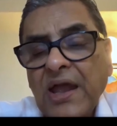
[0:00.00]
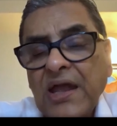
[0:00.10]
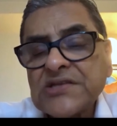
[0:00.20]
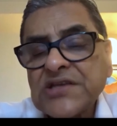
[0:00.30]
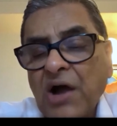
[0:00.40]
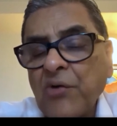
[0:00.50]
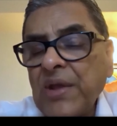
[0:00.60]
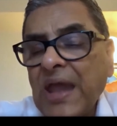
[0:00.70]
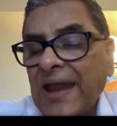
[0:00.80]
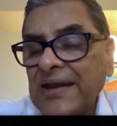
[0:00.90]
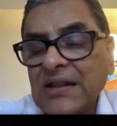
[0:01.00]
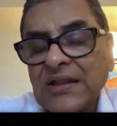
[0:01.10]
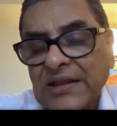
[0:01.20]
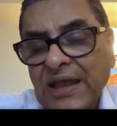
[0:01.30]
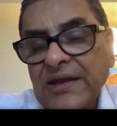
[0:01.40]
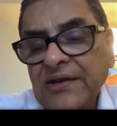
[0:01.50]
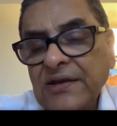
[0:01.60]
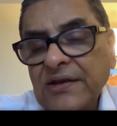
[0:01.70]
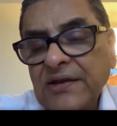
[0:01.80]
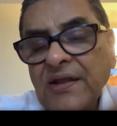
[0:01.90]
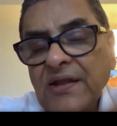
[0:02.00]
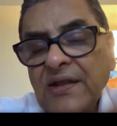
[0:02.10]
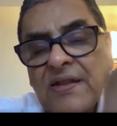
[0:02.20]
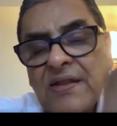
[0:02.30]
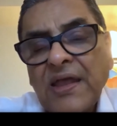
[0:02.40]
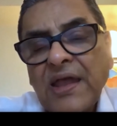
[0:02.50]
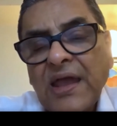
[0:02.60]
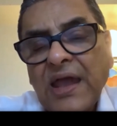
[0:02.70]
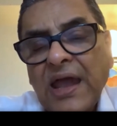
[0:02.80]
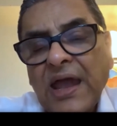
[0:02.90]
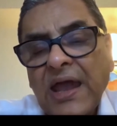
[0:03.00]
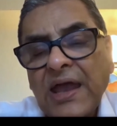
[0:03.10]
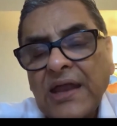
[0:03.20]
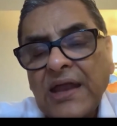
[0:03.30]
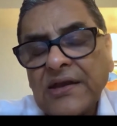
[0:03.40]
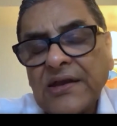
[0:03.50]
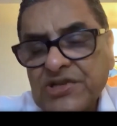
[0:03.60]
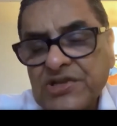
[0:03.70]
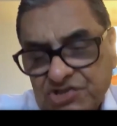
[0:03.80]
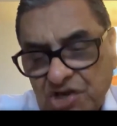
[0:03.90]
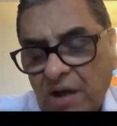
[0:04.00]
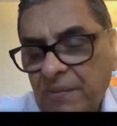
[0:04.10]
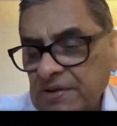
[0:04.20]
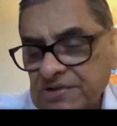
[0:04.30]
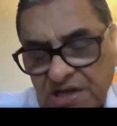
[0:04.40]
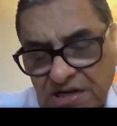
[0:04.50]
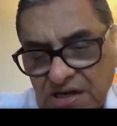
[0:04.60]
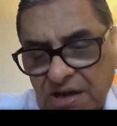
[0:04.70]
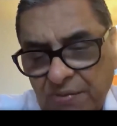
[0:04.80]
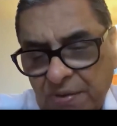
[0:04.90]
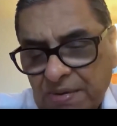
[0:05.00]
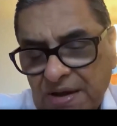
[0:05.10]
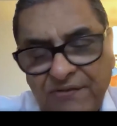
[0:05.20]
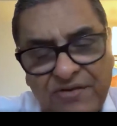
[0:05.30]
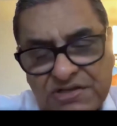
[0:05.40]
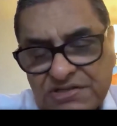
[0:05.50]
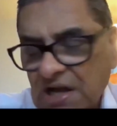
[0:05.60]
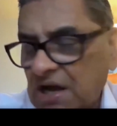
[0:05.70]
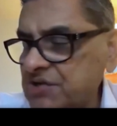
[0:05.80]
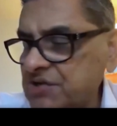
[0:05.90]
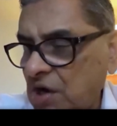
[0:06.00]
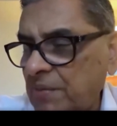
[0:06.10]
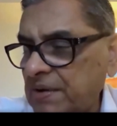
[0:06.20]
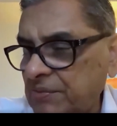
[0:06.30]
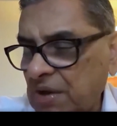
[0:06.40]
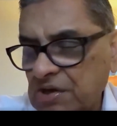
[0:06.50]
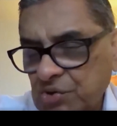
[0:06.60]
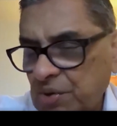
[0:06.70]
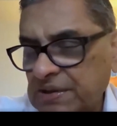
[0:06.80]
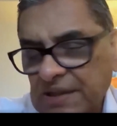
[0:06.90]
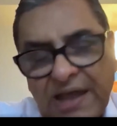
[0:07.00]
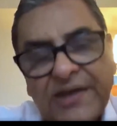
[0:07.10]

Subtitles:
It's how we handle that. And that is everybody's job, and certainly we believe it is our job, and we are doing that.